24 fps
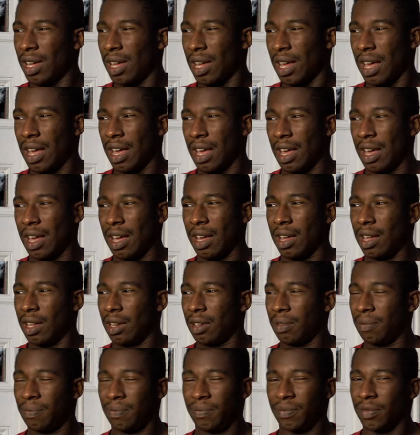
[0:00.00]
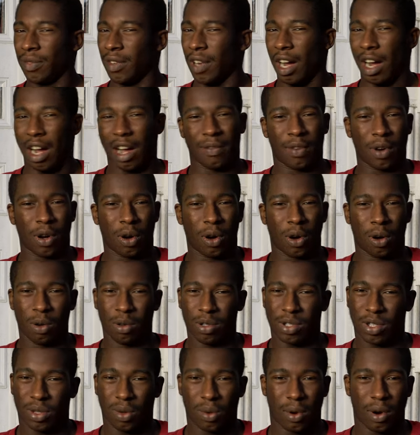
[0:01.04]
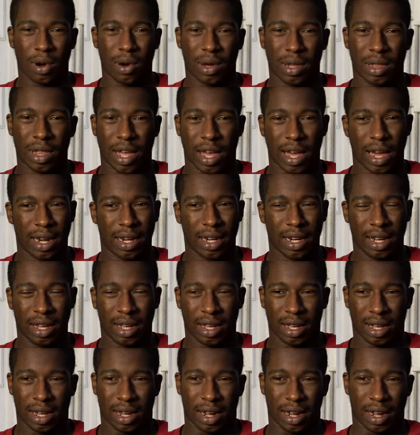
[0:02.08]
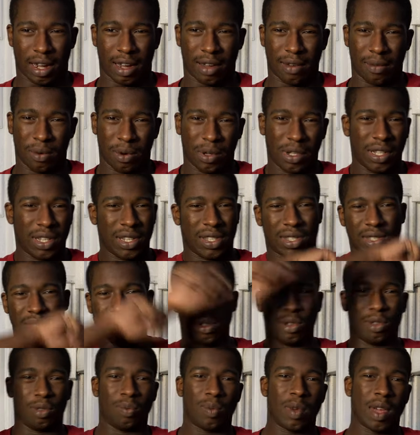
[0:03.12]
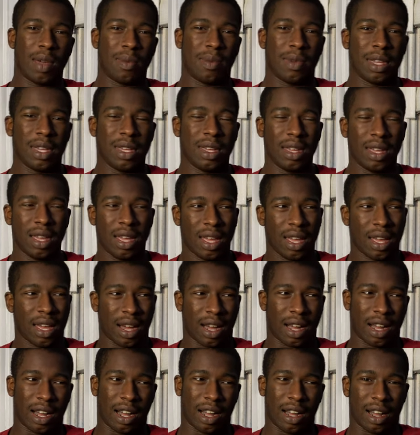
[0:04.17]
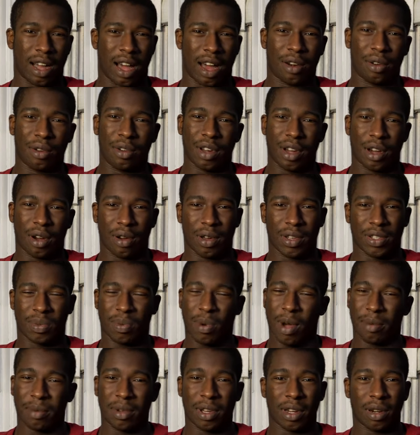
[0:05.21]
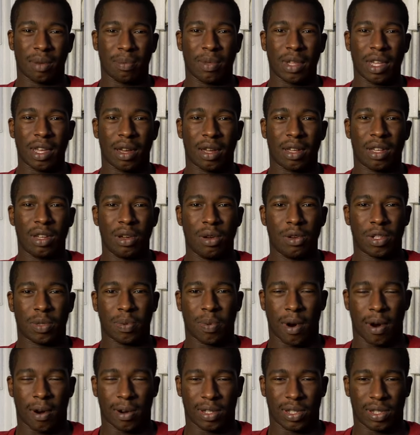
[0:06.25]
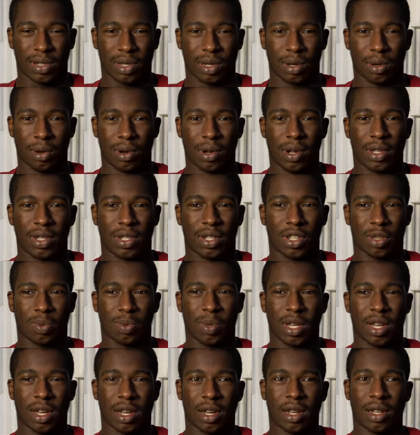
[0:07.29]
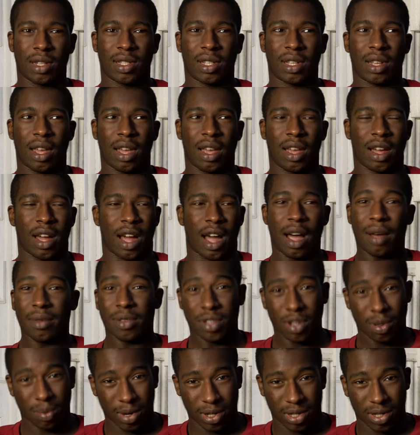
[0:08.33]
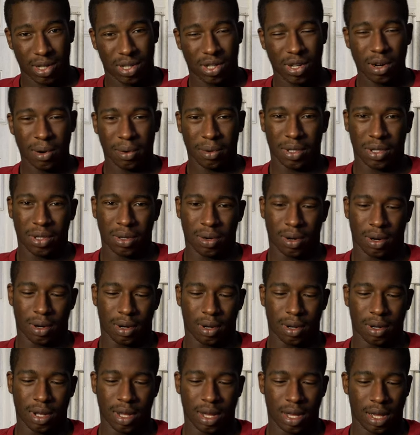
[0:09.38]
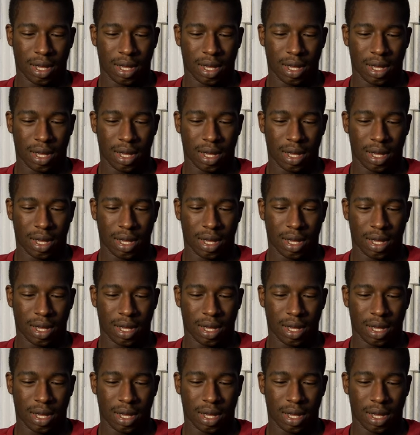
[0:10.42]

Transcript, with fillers: And I have a whole story on that uh, really soon, maybe. Uh, I don't know. It's probably going to be a huge part series just because I have so much to share with you all.